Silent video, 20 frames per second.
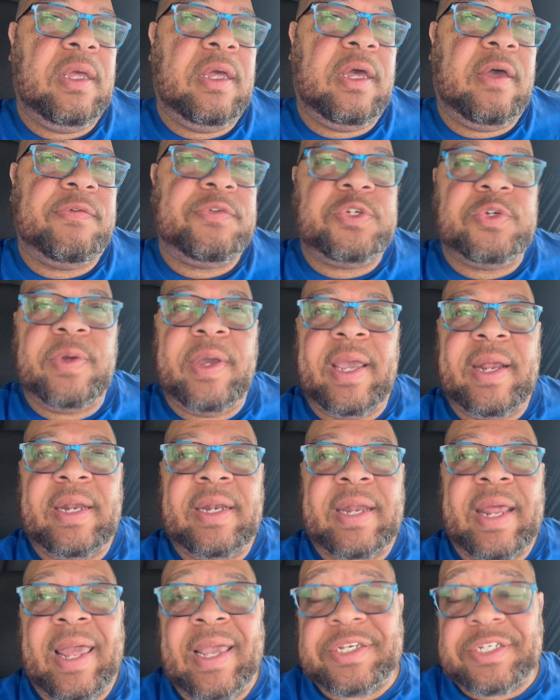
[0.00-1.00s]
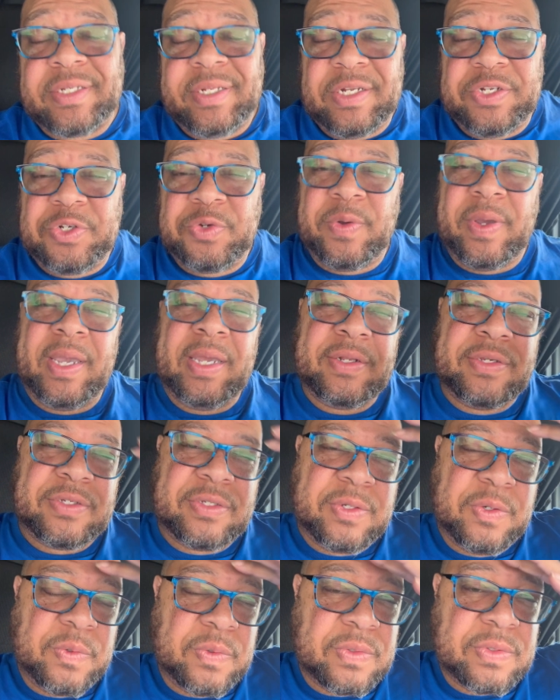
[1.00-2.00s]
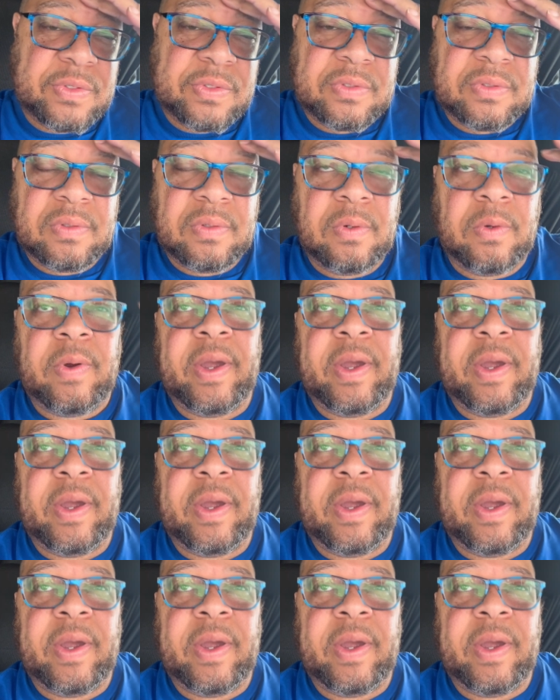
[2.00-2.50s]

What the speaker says: of training actually train students, or